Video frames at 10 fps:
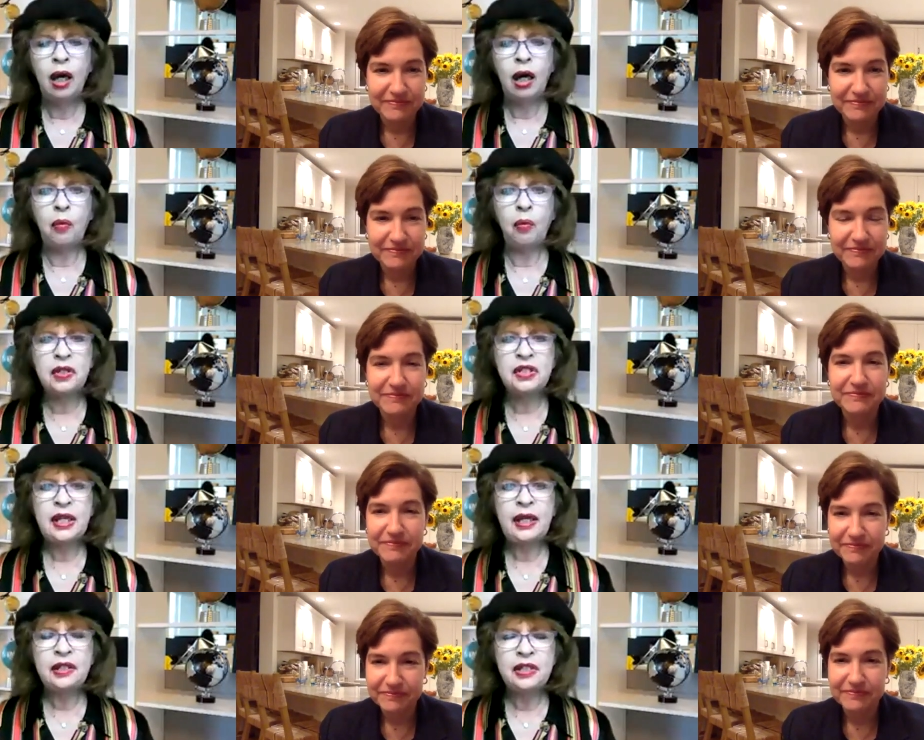Speaker 1: Was
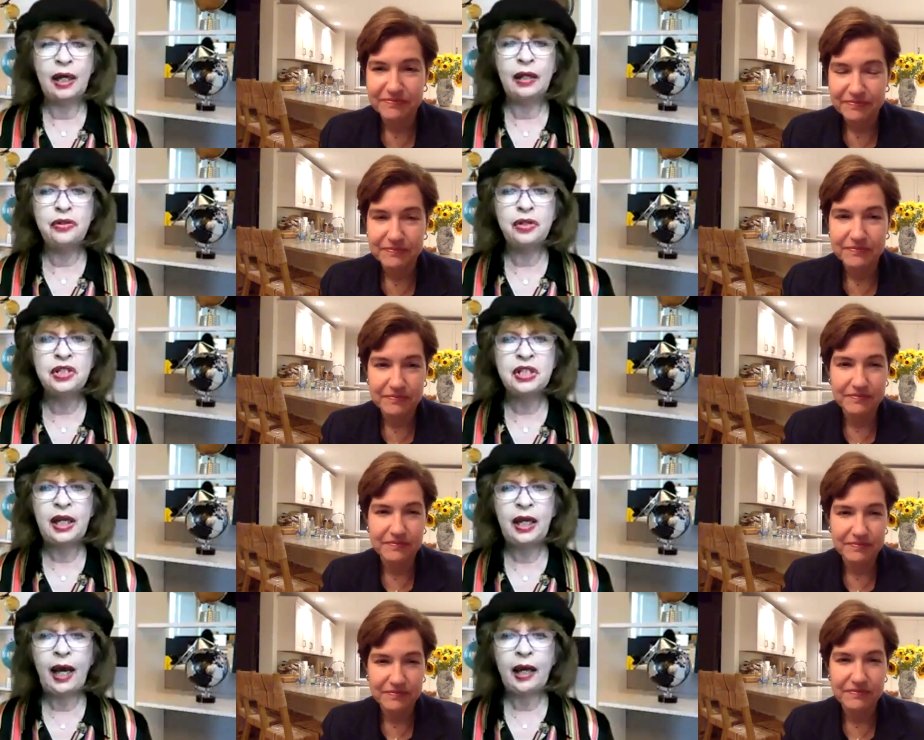the intelligence
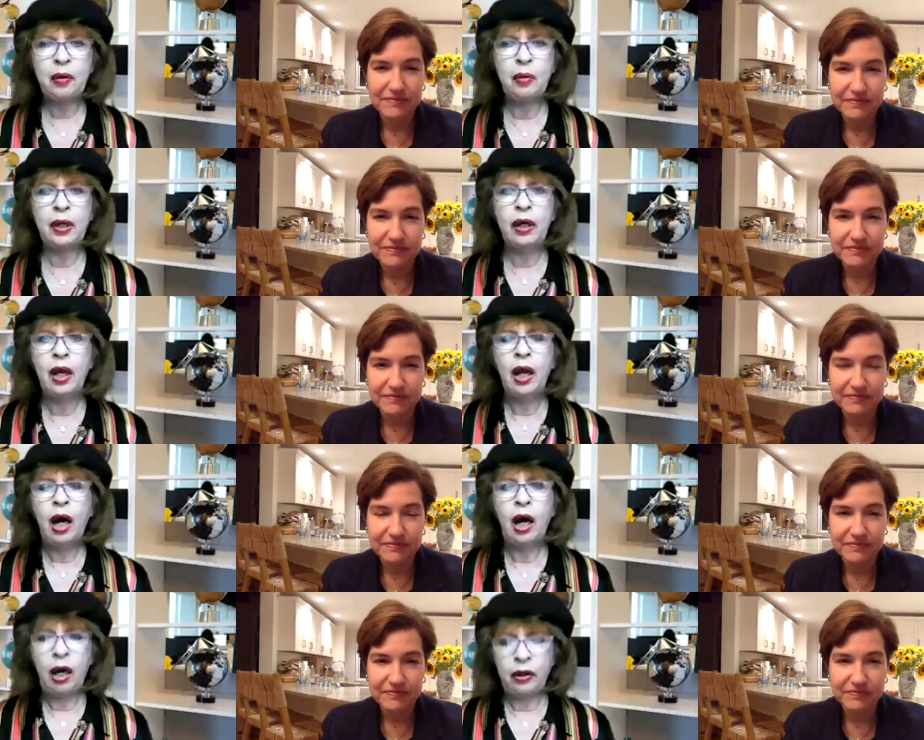inadequate?
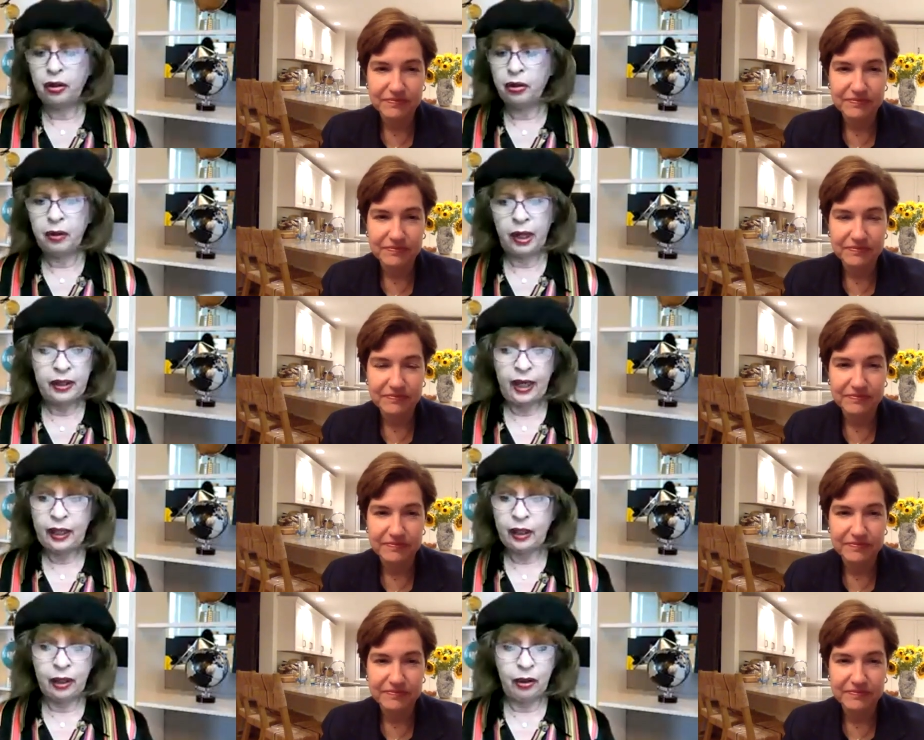Uh, your the
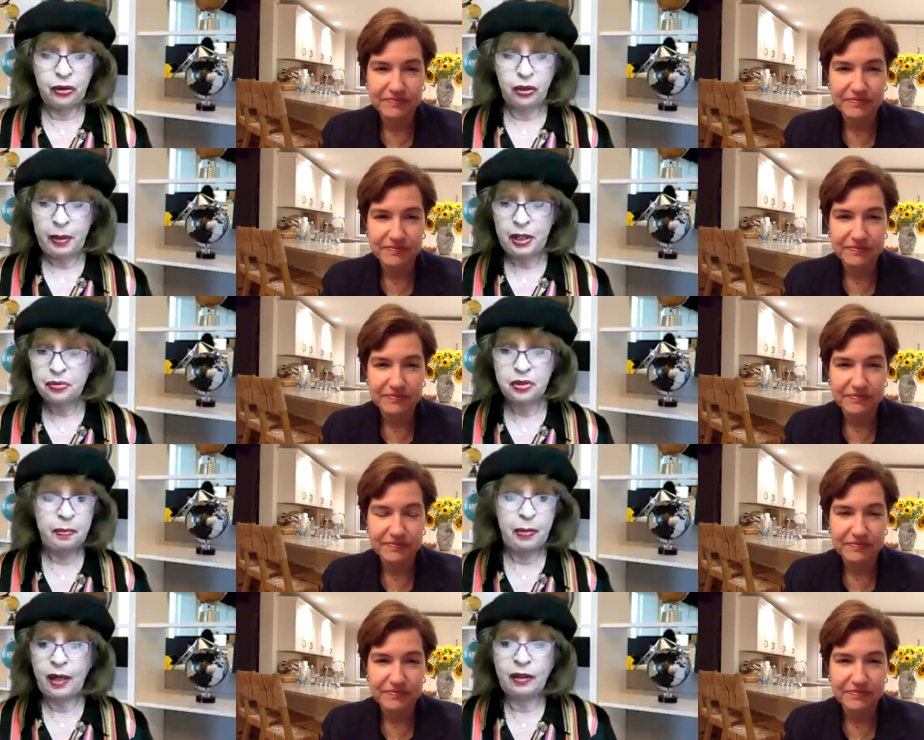headline on your piece was
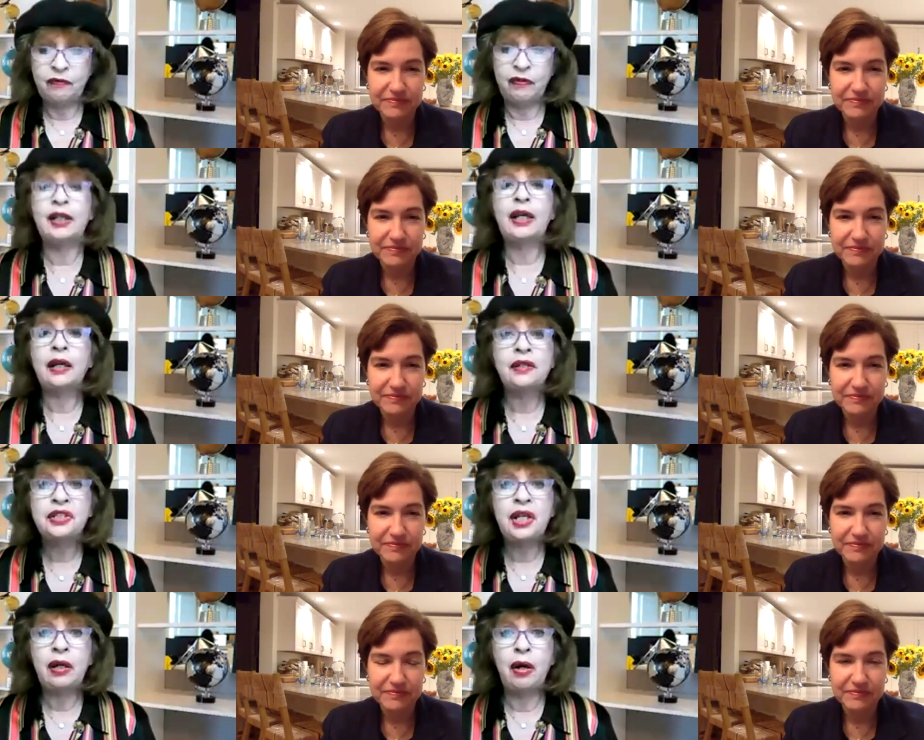Biden finally got to
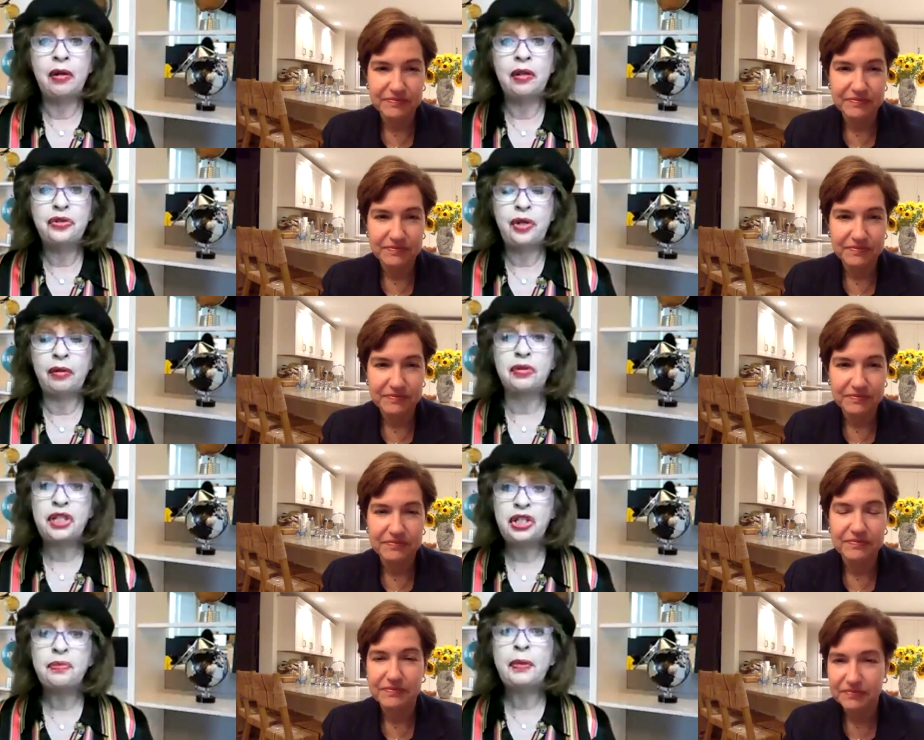say no to the generals.
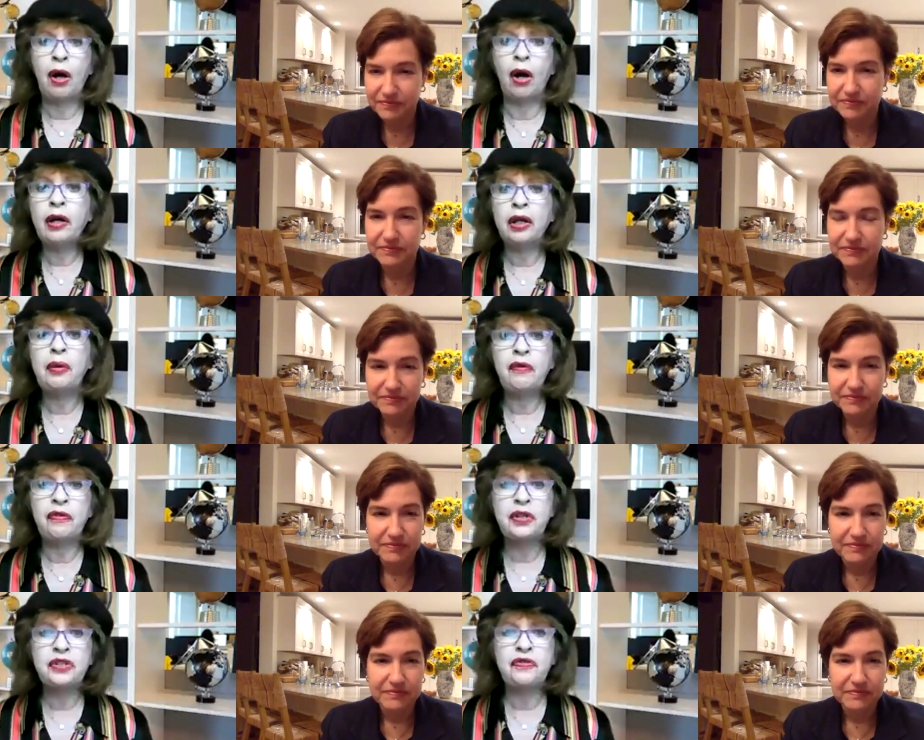He's been arguing
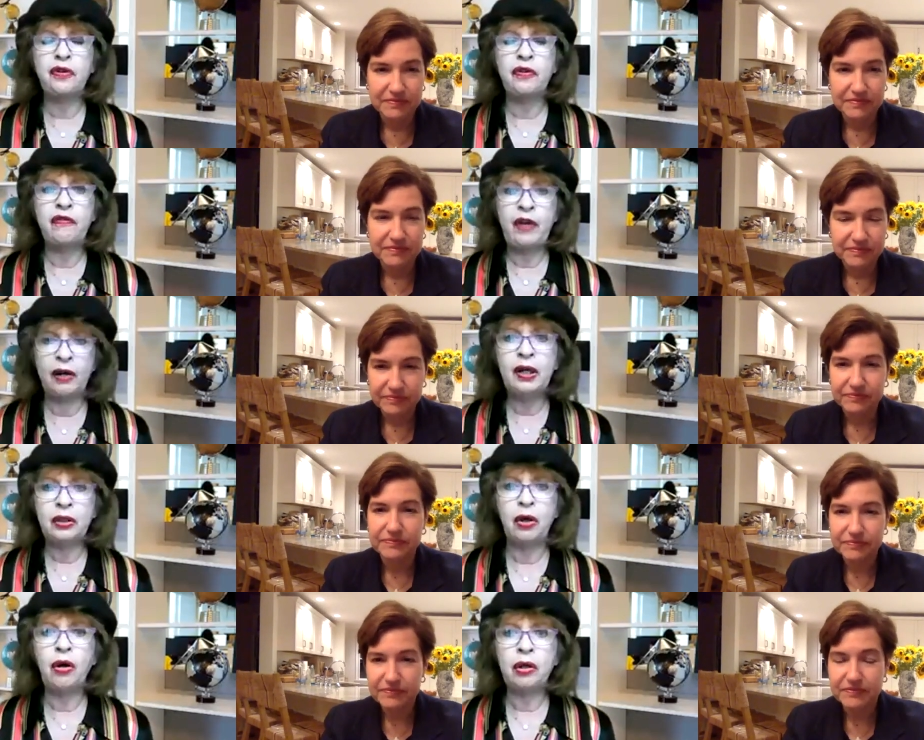for this for a very
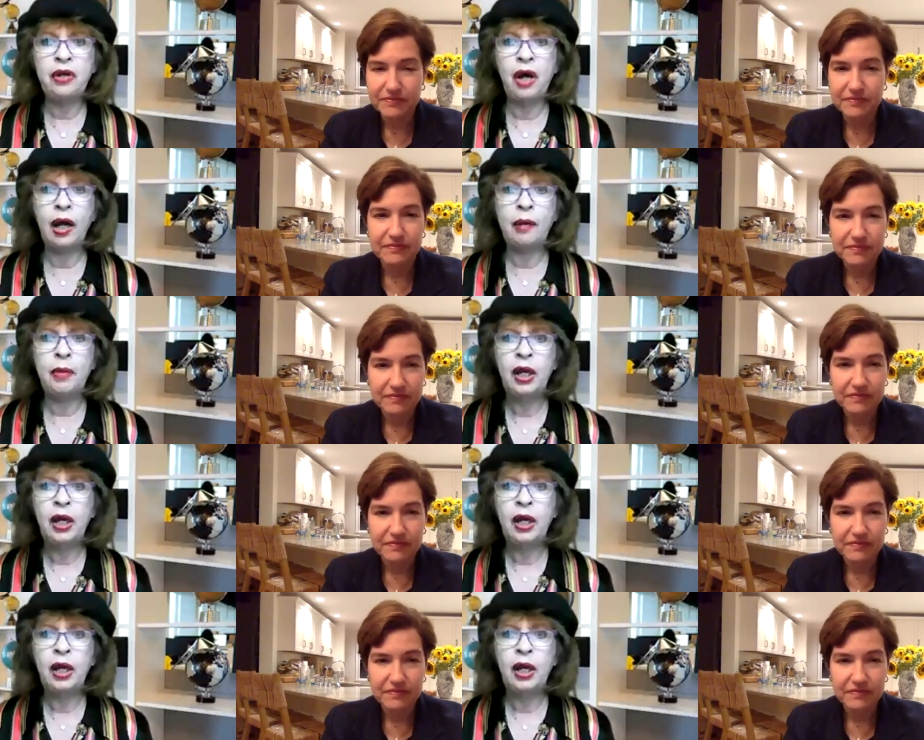long time,